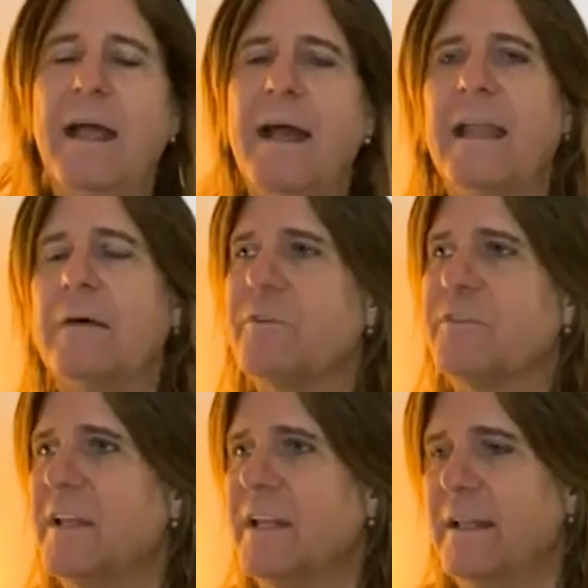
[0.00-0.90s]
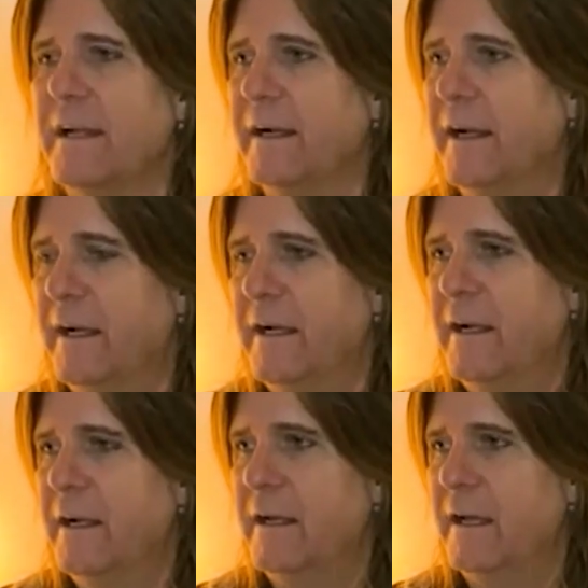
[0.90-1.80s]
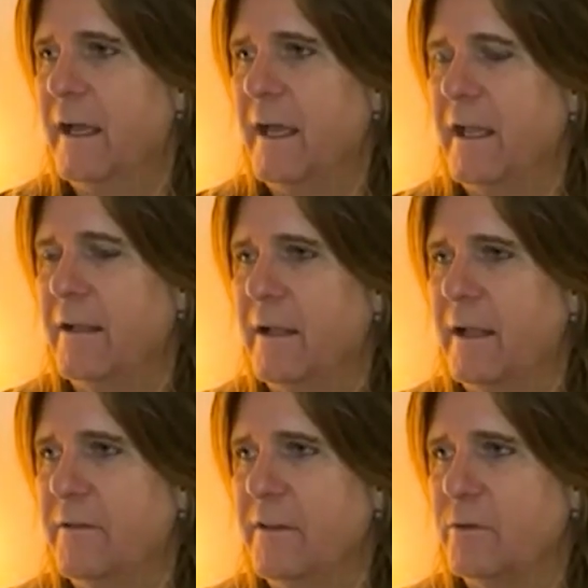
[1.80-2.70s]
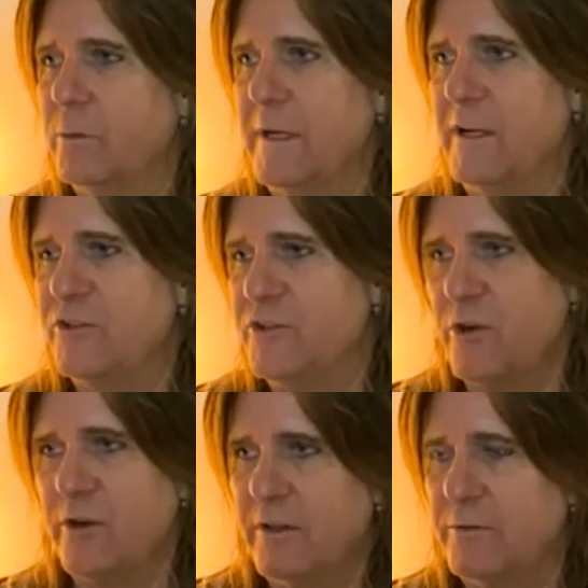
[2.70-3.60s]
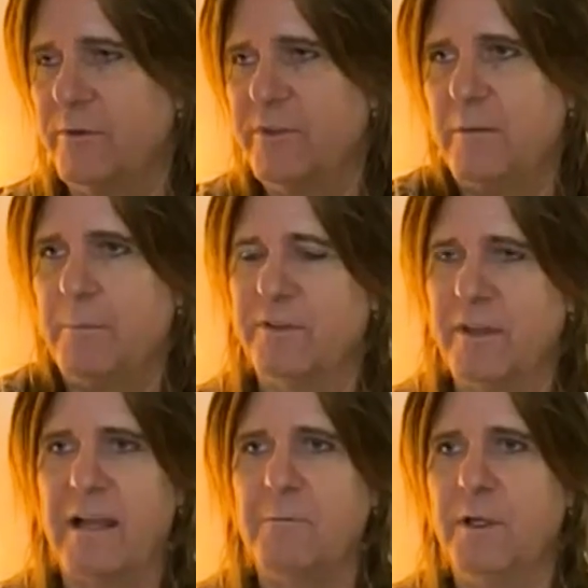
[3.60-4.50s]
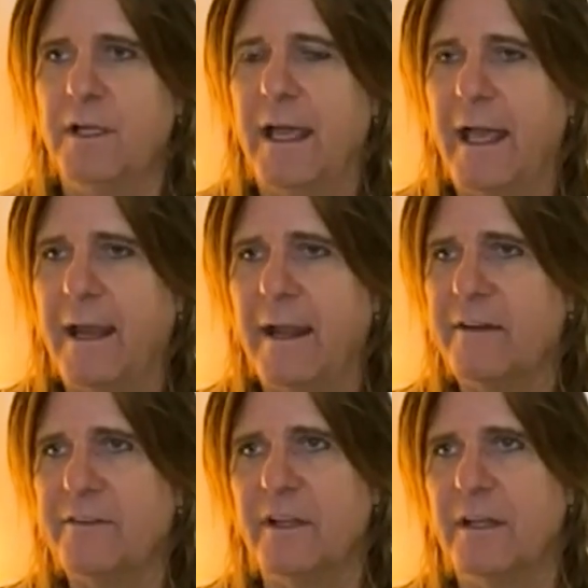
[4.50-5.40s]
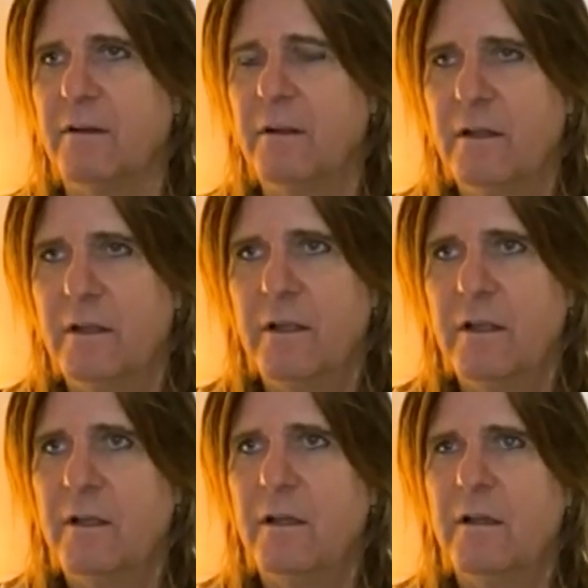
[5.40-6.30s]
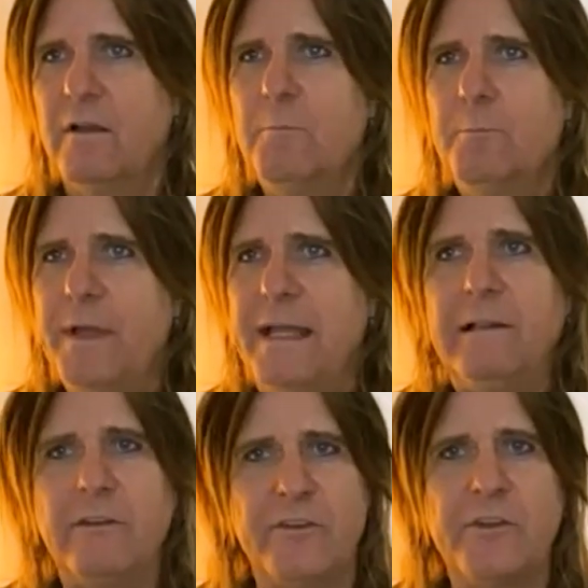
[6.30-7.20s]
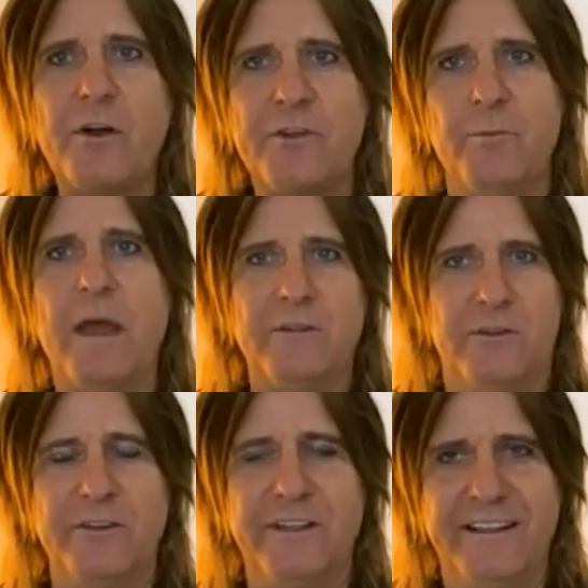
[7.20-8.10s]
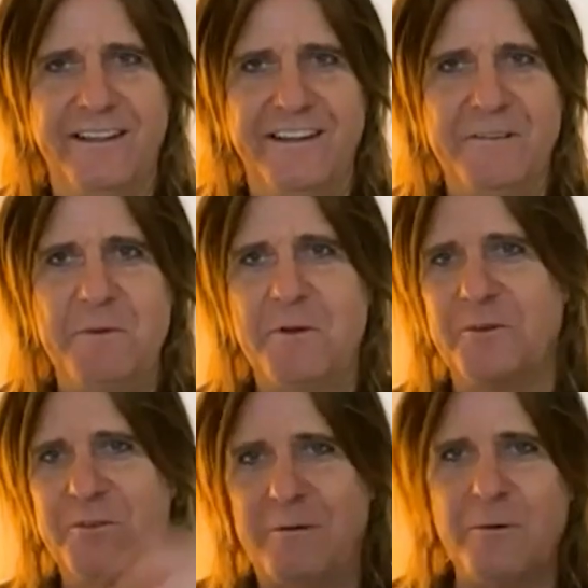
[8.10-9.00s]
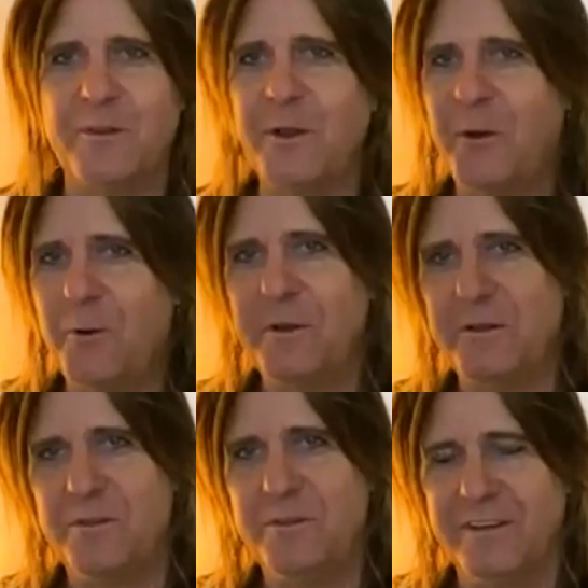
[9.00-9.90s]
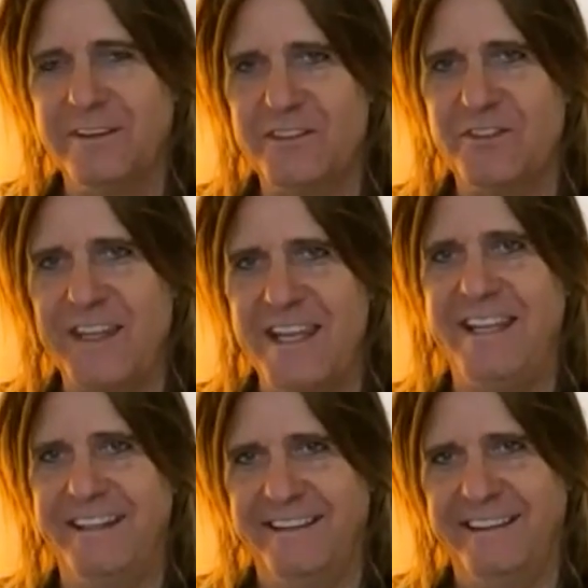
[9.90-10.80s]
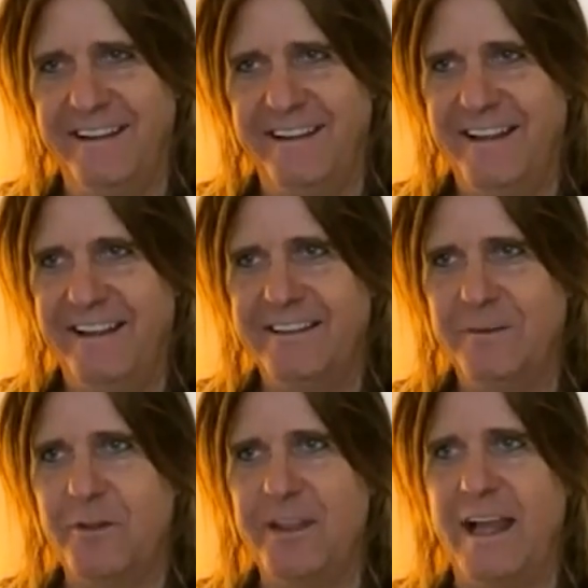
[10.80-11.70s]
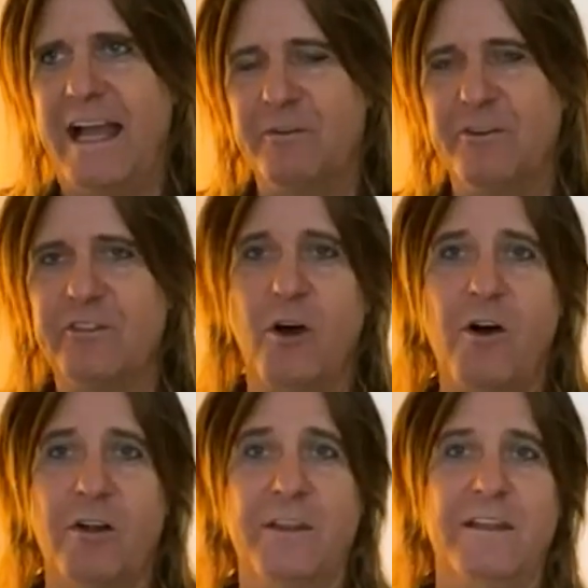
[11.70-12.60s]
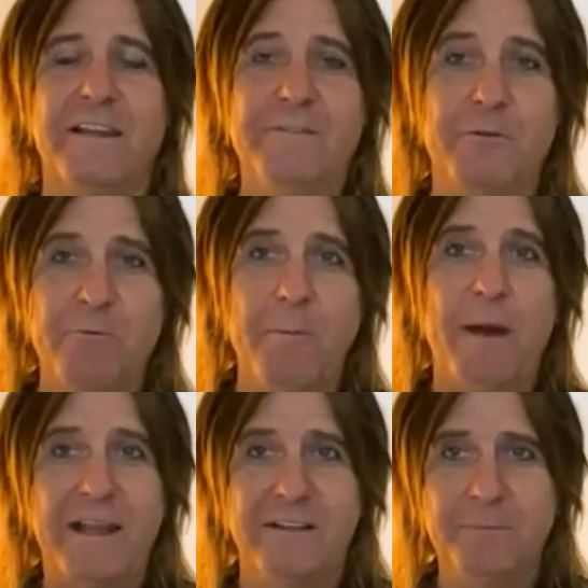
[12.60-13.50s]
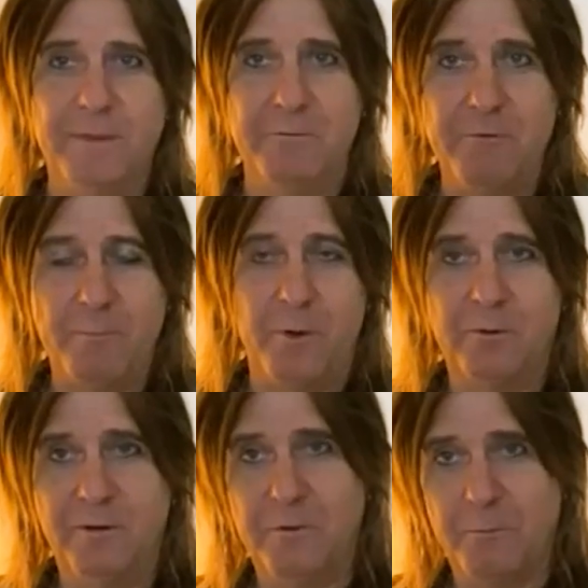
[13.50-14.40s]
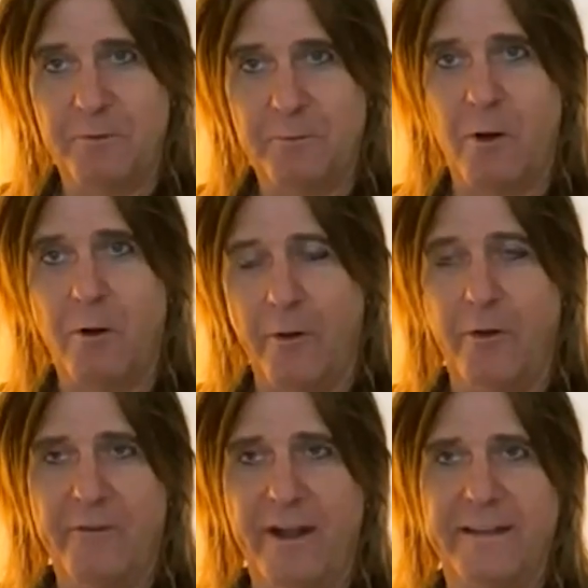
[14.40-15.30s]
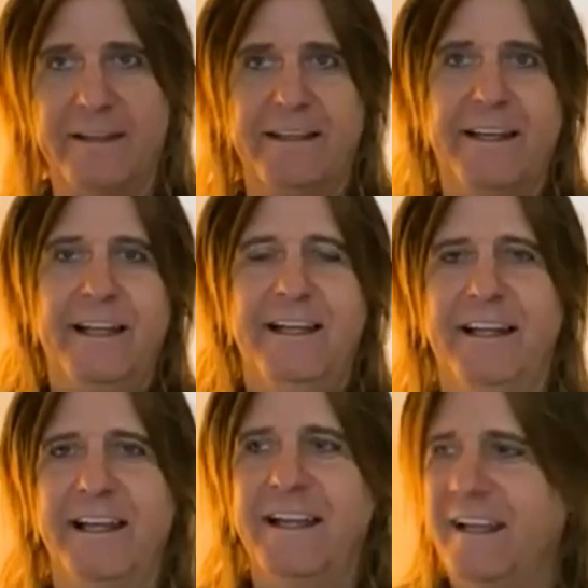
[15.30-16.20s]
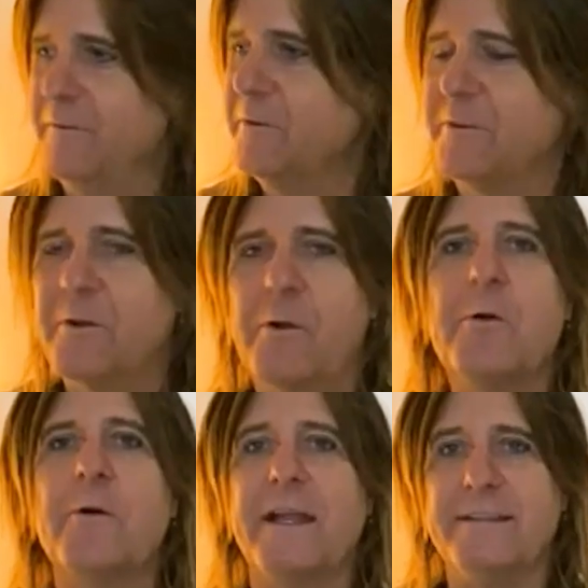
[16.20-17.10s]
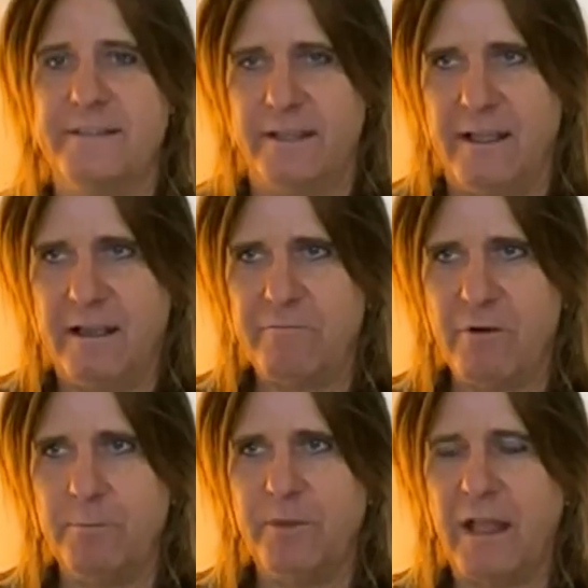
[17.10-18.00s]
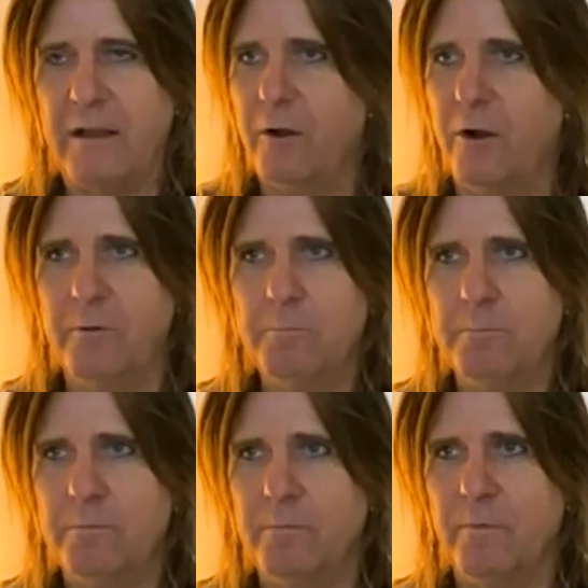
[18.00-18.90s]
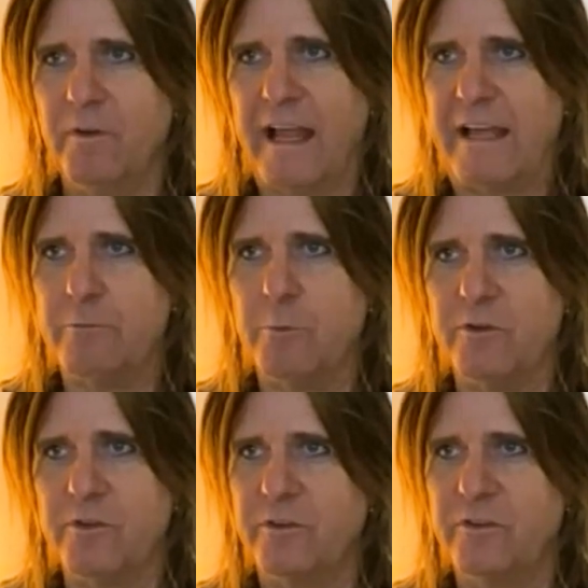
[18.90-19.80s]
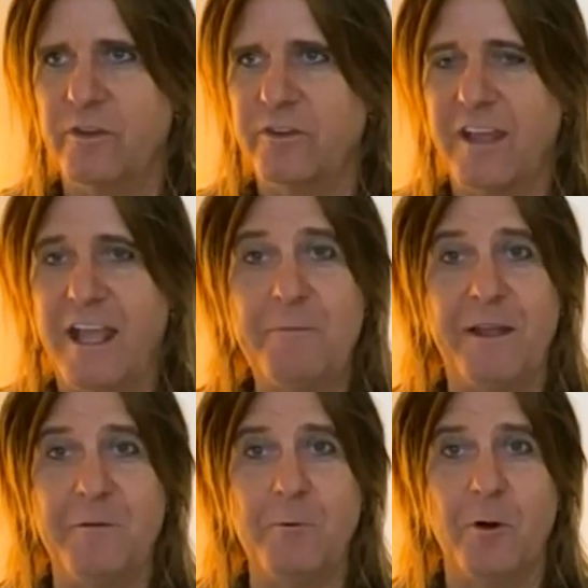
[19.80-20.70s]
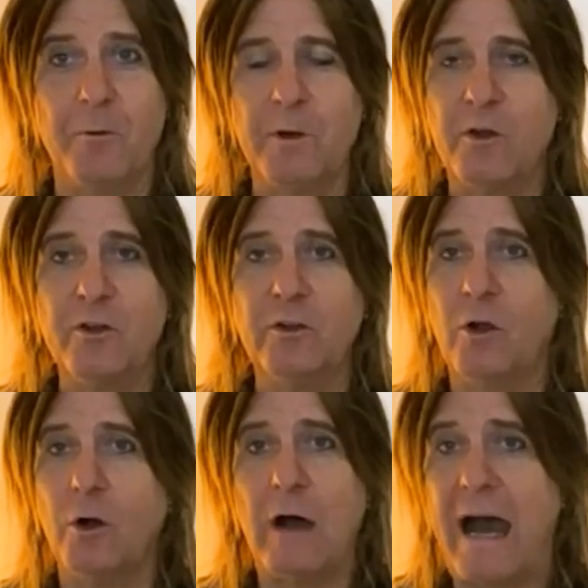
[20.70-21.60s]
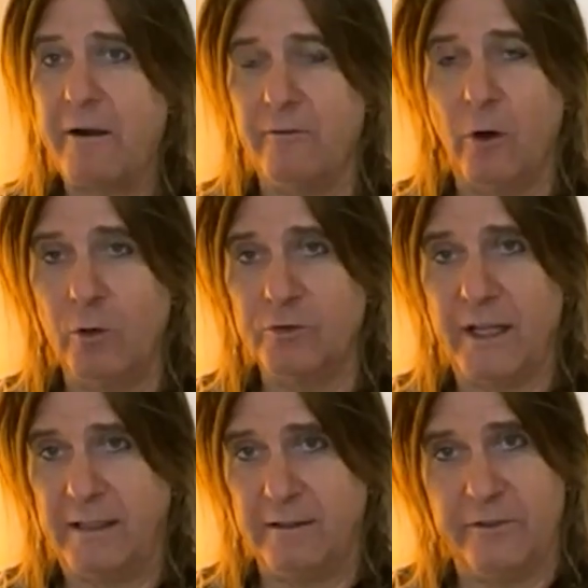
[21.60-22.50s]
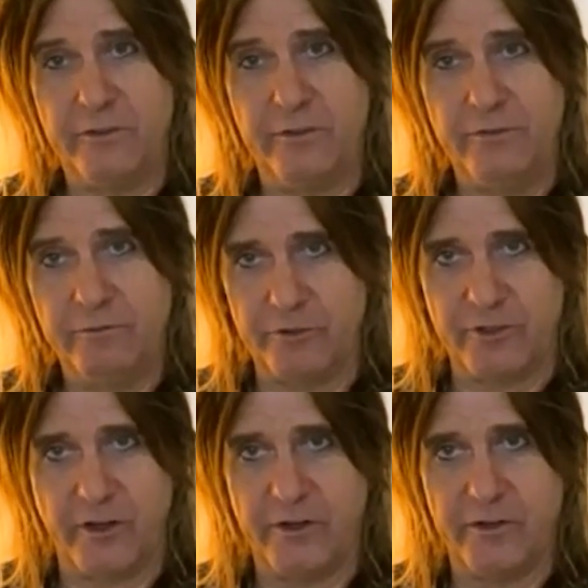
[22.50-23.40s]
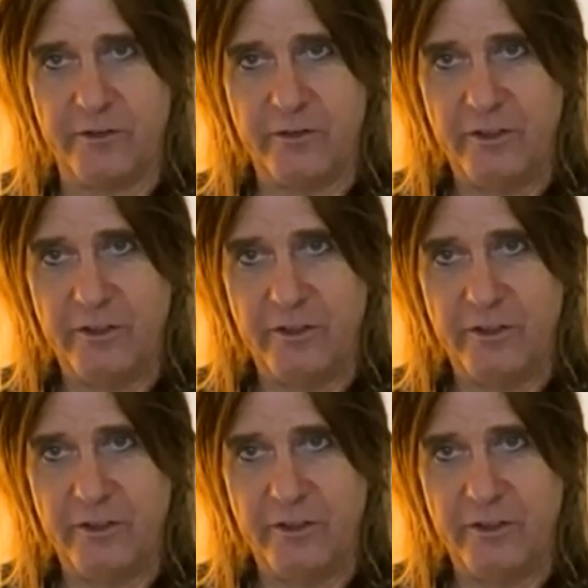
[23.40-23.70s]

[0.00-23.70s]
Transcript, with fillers: And I was sitting there, and this Swedish journalist was sitting beside me. And I said, "Beatles documentary," because that was the only scene, the only thing I ever saw that even reminded me remotely of what's going on right there. It was crazy. And from then on, life wasn't the same anymore. We couldn't go out of hotels, for starters.